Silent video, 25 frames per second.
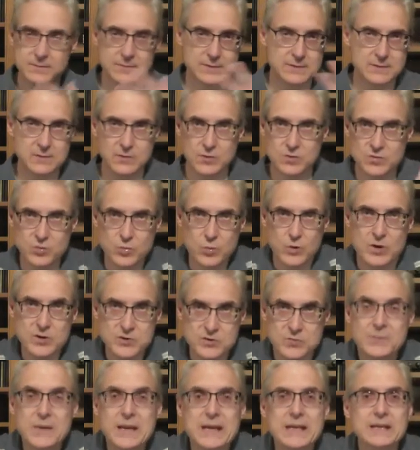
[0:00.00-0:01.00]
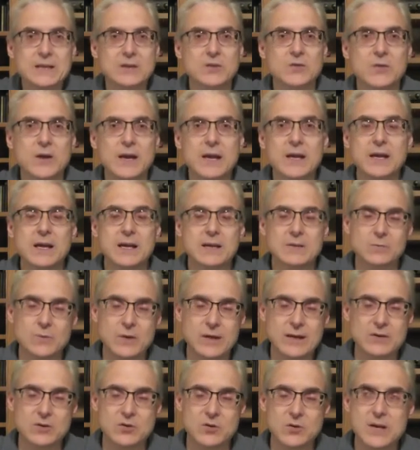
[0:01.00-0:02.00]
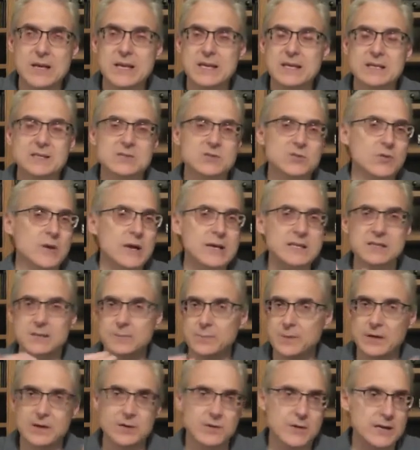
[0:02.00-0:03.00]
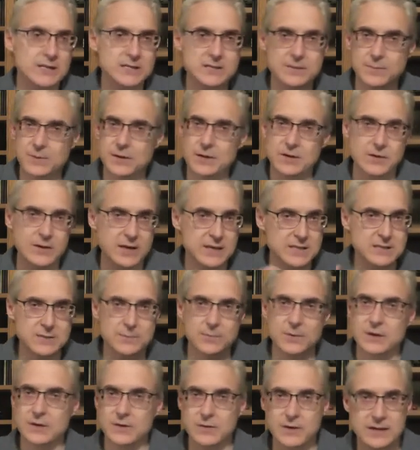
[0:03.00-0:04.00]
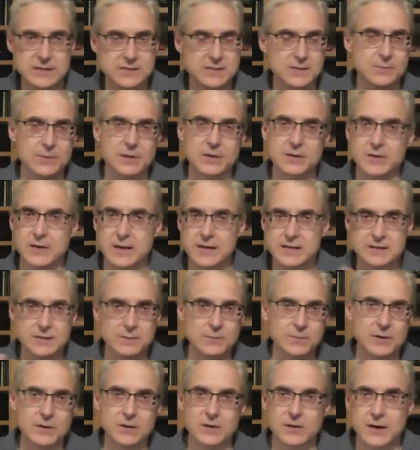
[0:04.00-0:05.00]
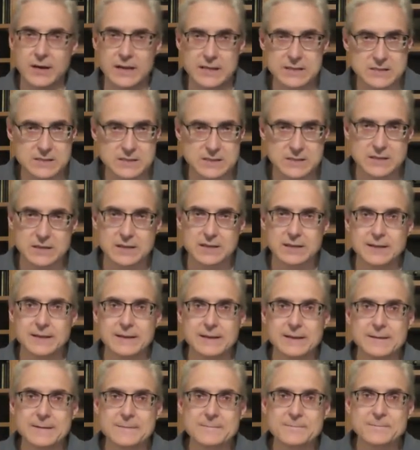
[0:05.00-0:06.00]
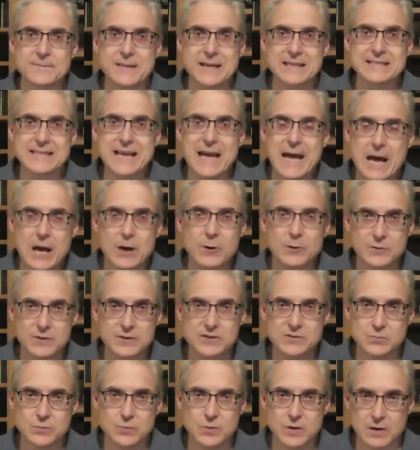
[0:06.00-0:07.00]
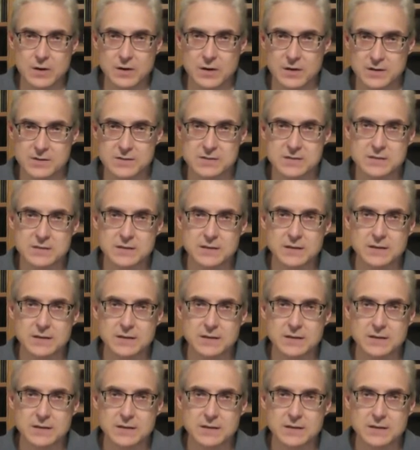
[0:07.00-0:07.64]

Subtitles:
those words mean in Greek is grace upon grace upon grace upon grace upon grace upon grace. That's how this works.